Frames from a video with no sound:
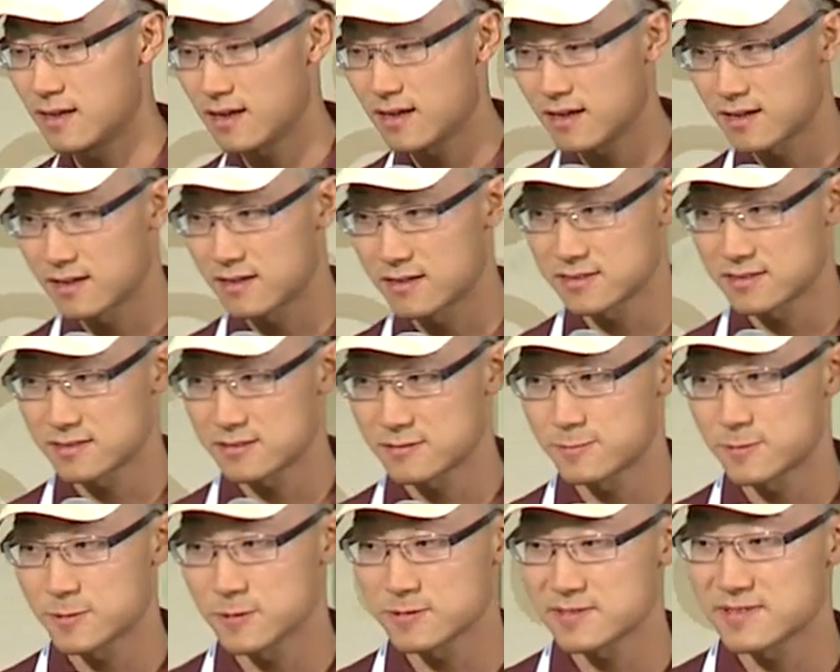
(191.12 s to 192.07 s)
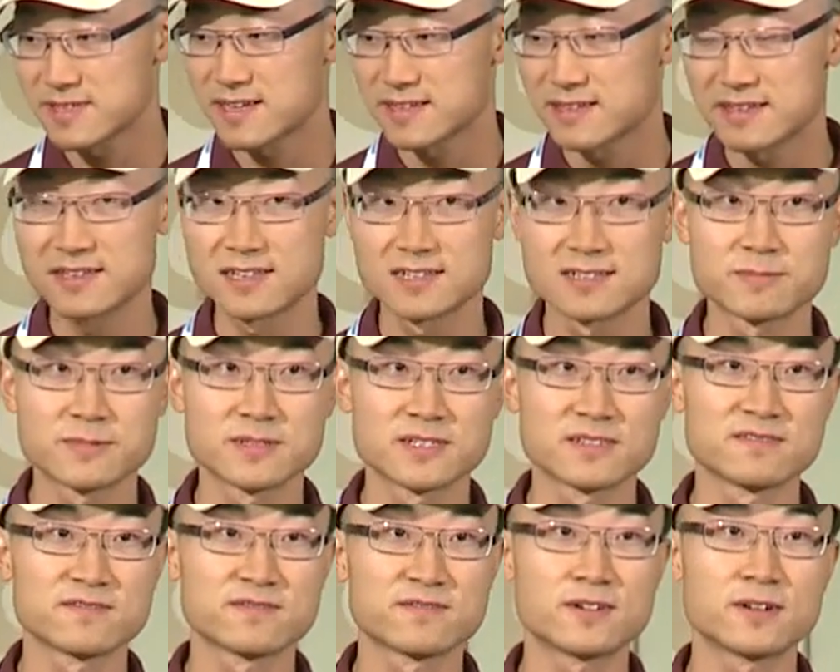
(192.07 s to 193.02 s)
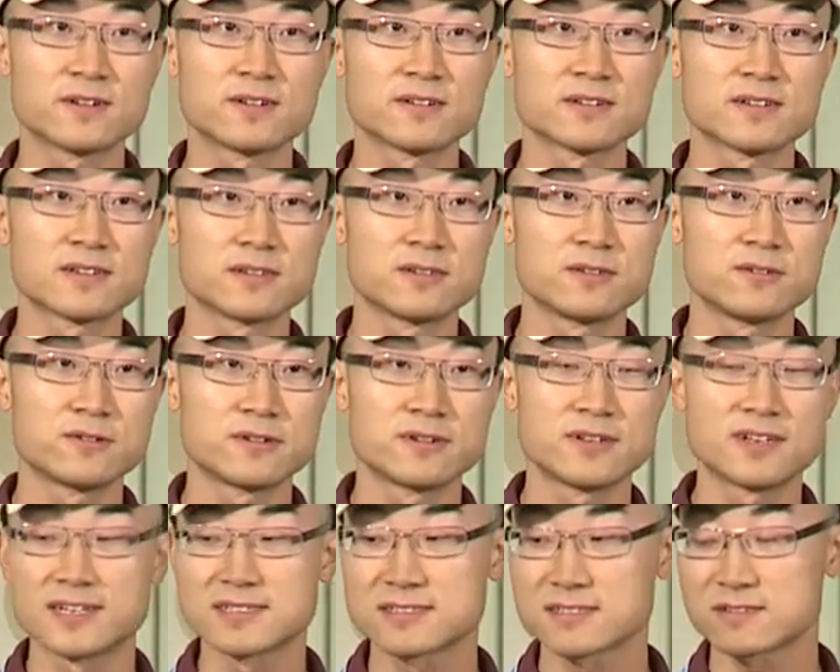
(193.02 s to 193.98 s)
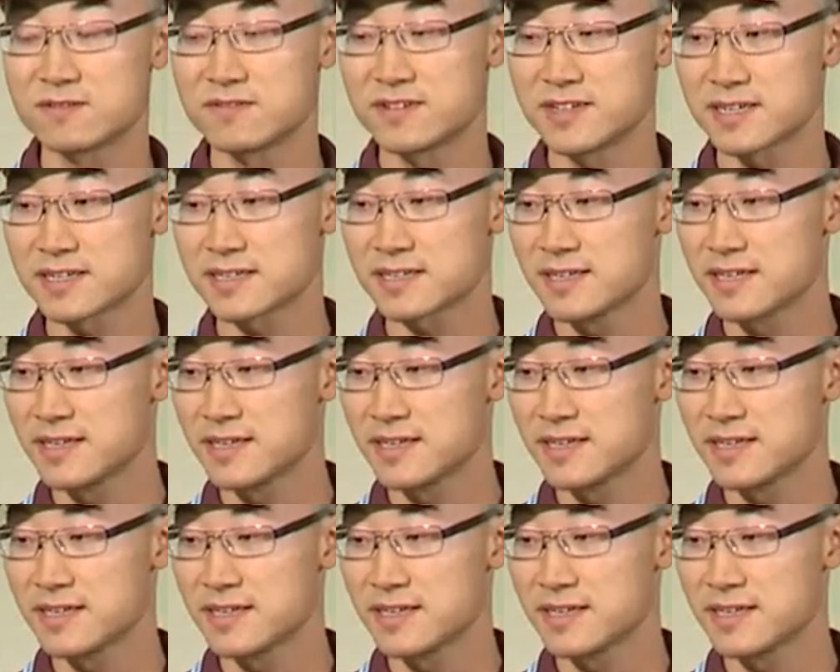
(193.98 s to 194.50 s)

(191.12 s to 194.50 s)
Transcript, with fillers: Uh, suppose that he has been following Jure Leskovec